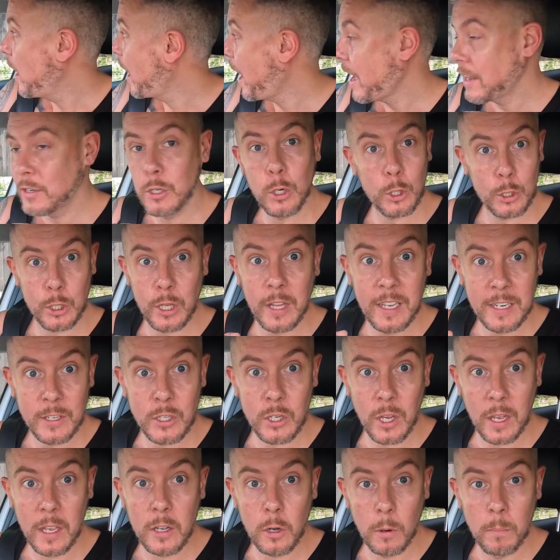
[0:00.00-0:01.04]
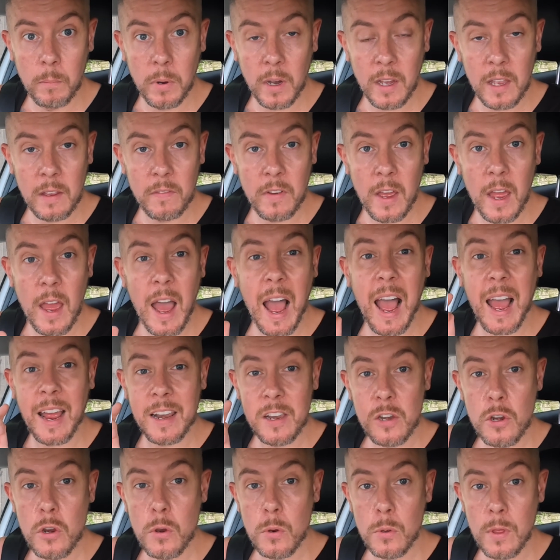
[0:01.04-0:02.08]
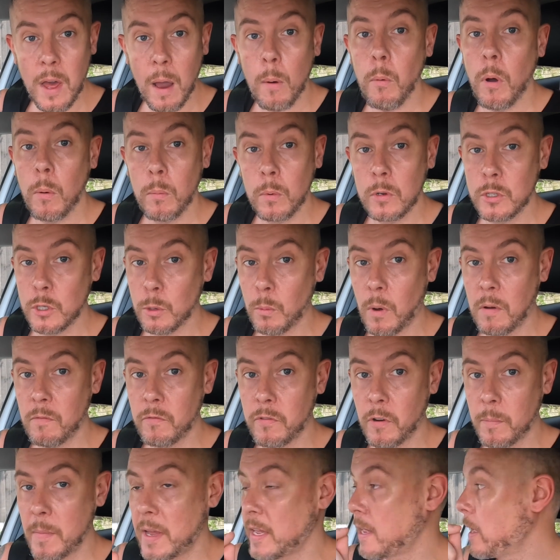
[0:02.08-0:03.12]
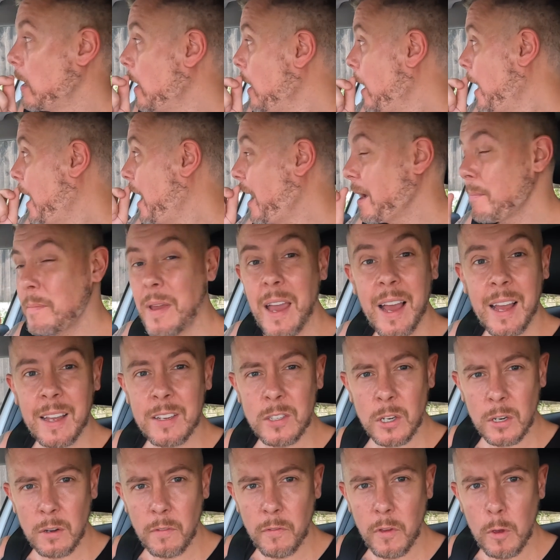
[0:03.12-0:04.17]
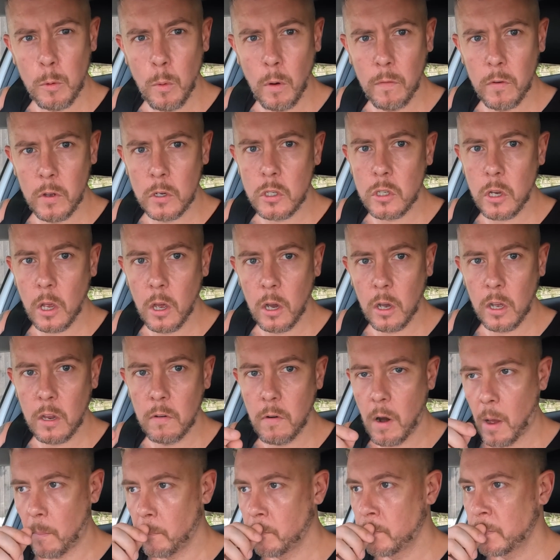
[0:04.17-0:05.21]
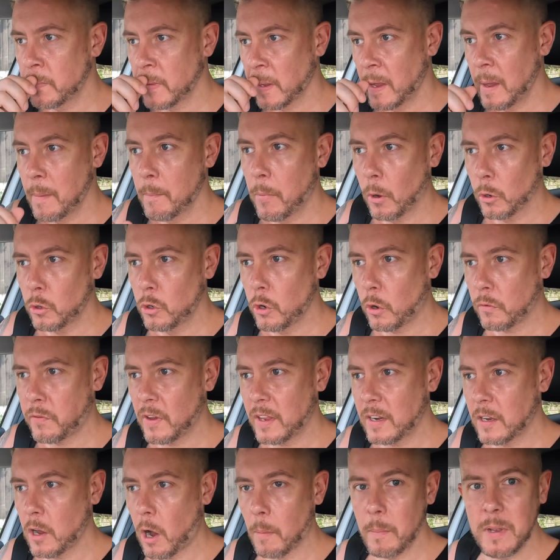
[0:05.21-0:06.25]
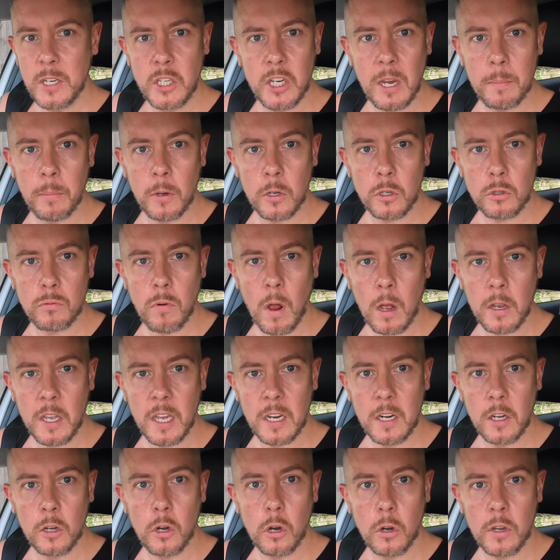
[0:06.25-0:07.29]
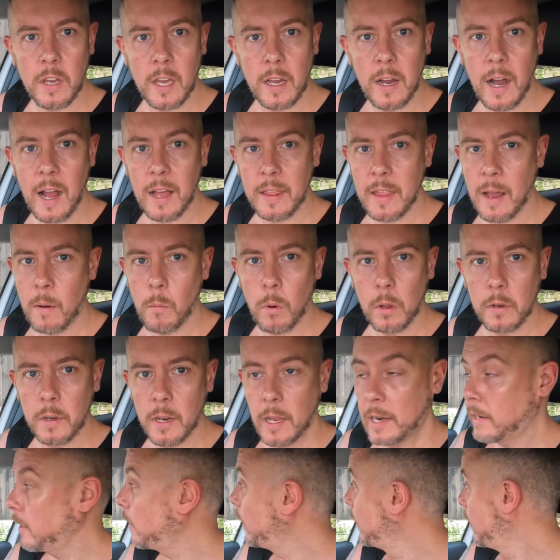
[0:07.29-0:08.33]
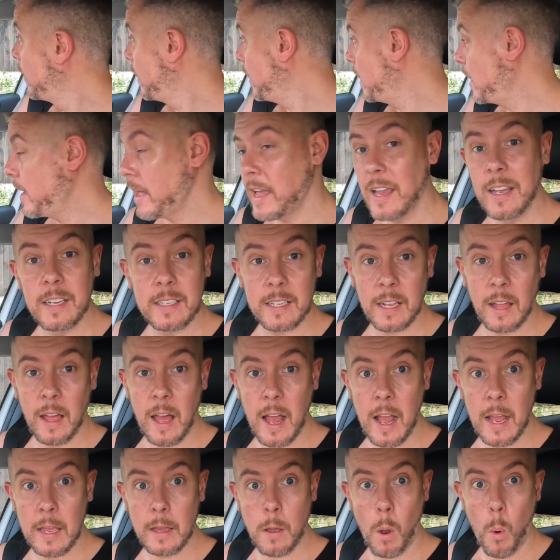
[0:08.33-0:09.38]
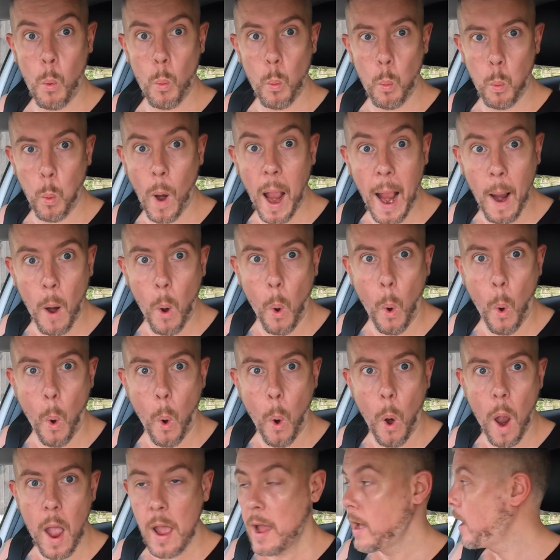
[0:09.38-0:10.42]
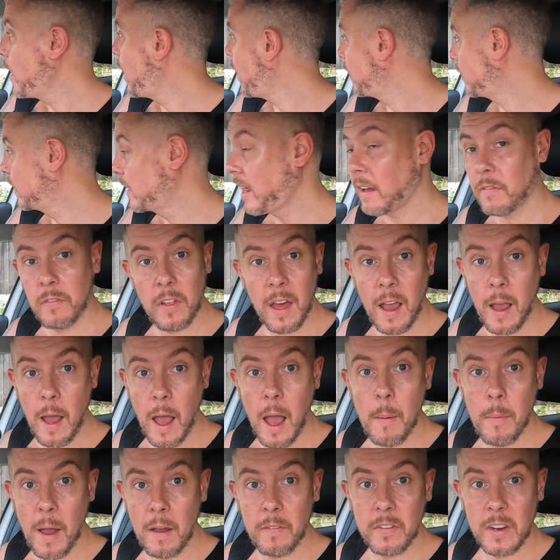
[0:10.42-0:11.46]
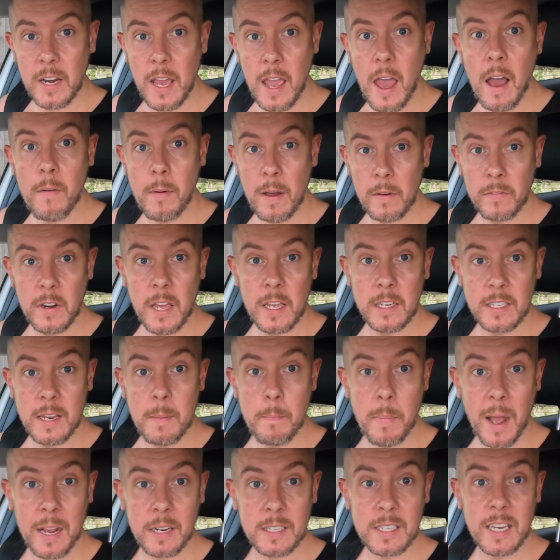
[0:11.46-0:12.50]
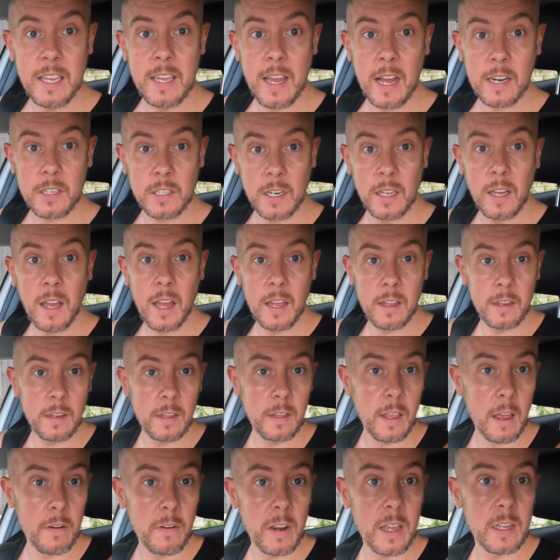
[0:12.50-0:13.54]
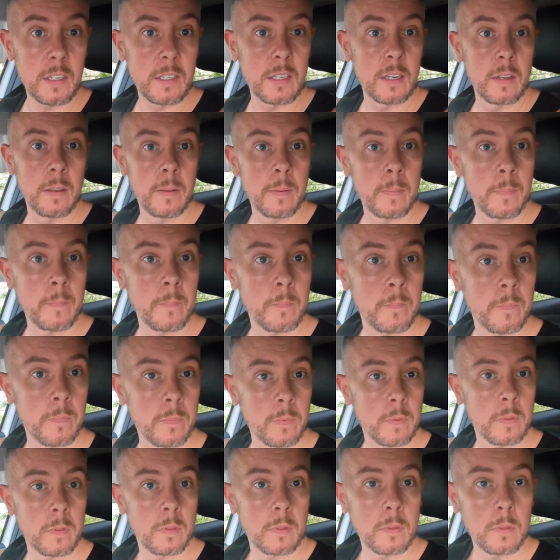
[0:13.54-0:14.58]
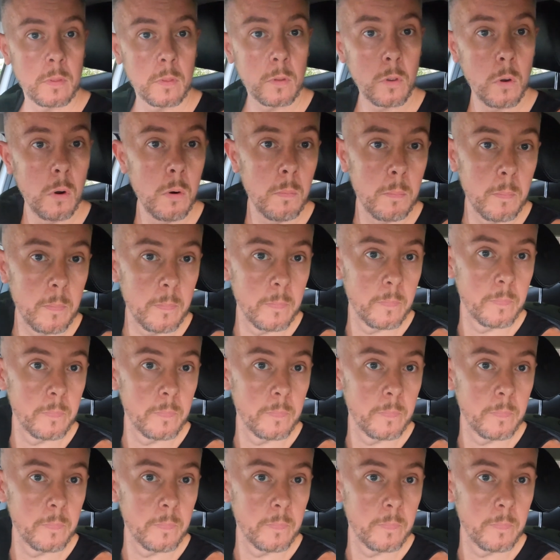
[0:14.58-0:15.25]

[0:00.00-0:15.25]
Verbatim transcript: I just literally couldn't believe it. I knew that one was the one for me. I had my eyes on a few others earlier on, but nothing got me giblets rocking and cooking like that one did. It is like, wow, I'm gonna have that. I'm having it, I'm having it. He's in back seat actually, there he is. Rub.